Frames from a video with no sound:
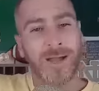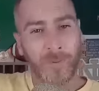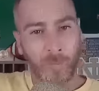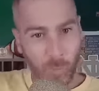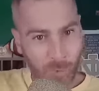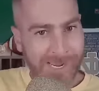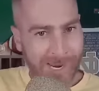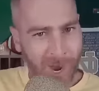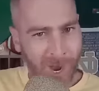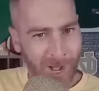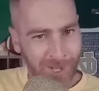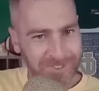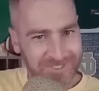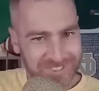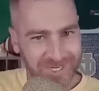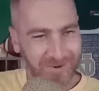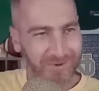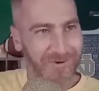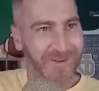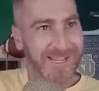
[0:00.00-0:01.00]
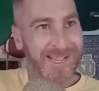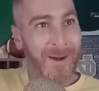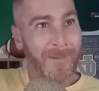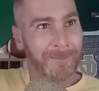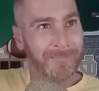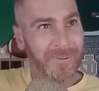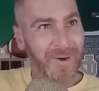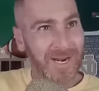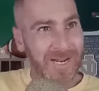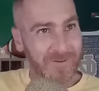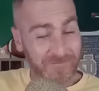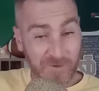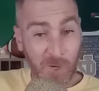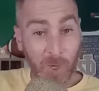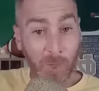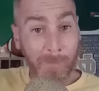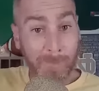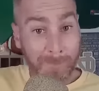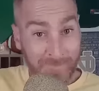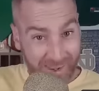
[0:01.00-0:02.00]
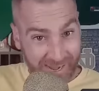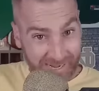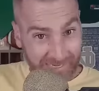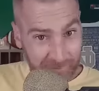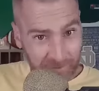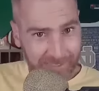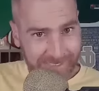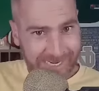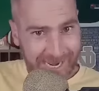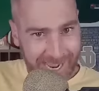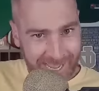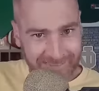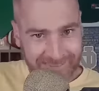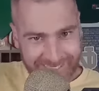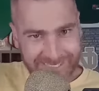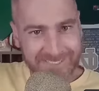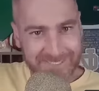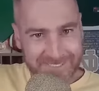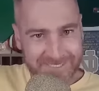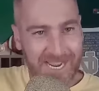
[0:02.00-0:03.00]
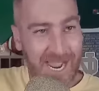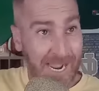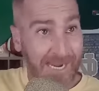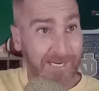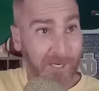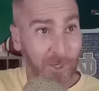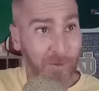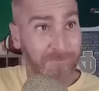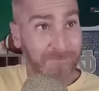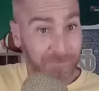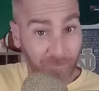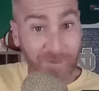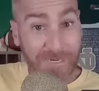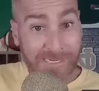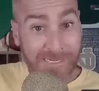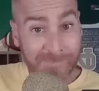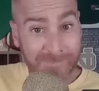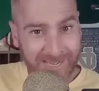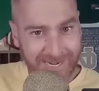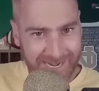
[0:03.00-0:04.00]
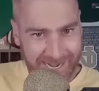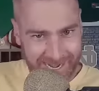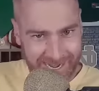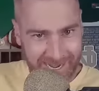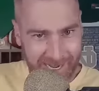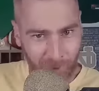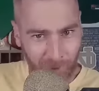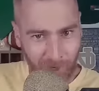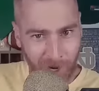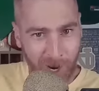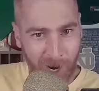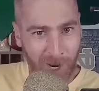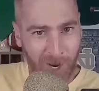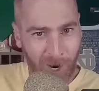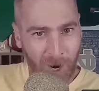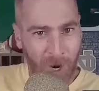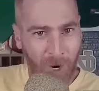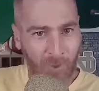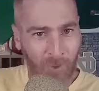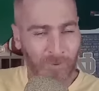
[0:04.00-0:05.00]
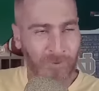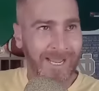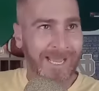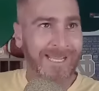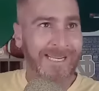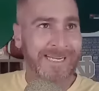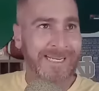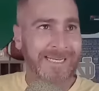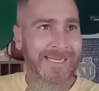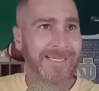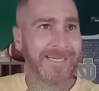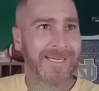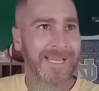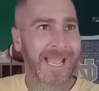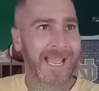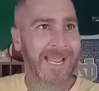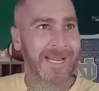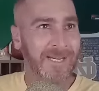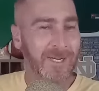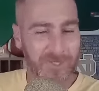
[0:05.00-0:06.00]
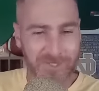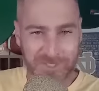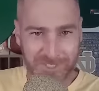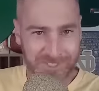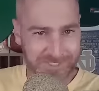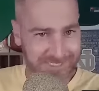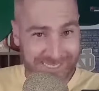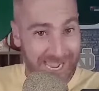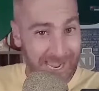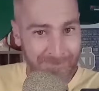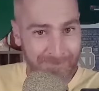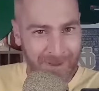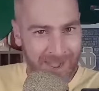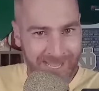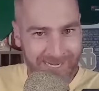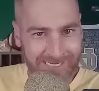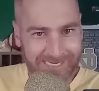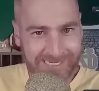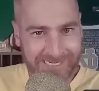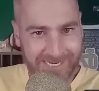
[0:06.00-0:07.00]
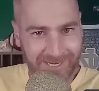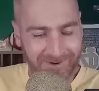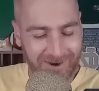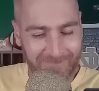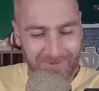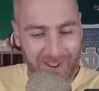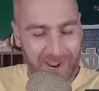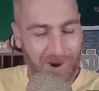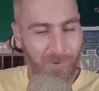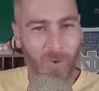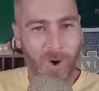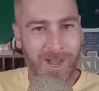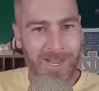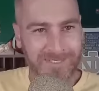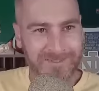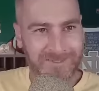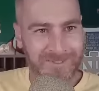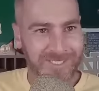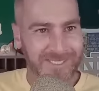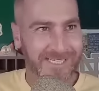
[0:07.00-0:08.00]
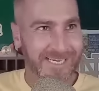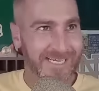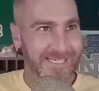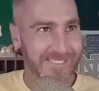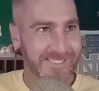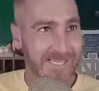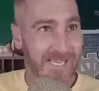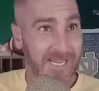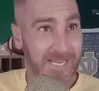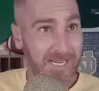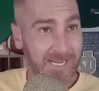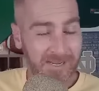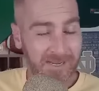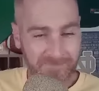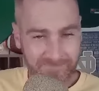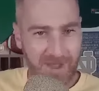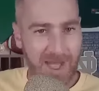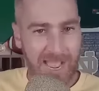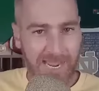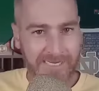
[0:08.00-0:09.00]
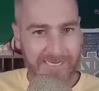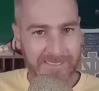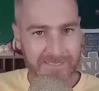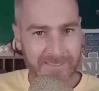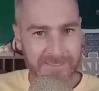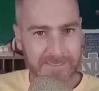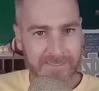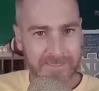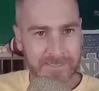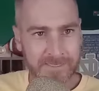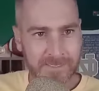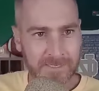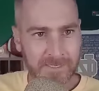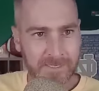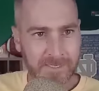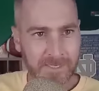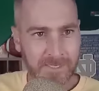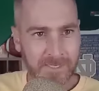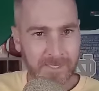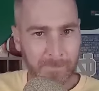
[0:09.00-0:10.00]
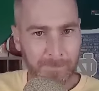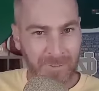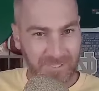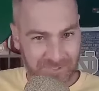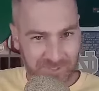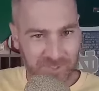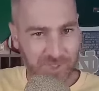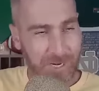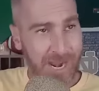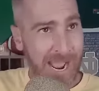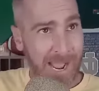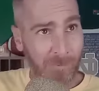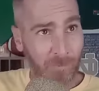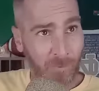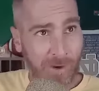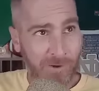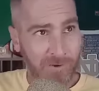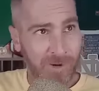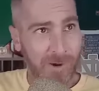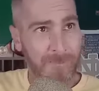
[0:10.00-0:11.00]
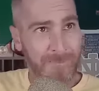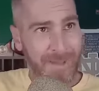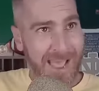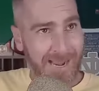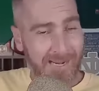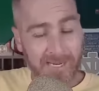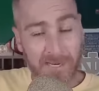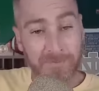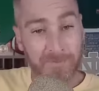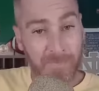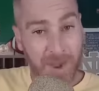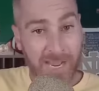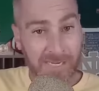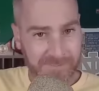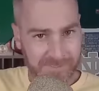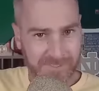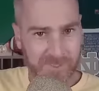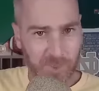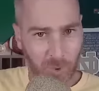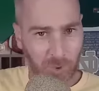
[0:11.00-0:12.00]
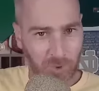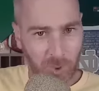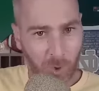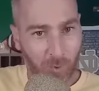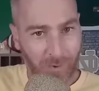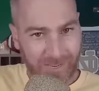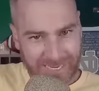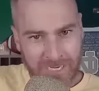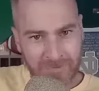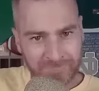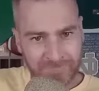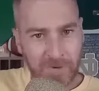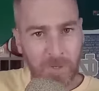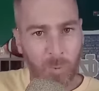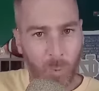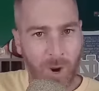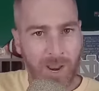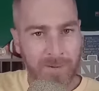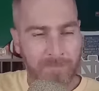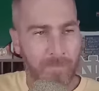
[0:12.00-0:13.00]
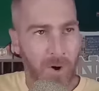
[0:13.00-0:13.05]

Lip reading: We all do. But if you're bailing on the entire Freeman era already and you're just, I'm out of here, I'm not watching this, fine. But you're not welcome back in my circle if and when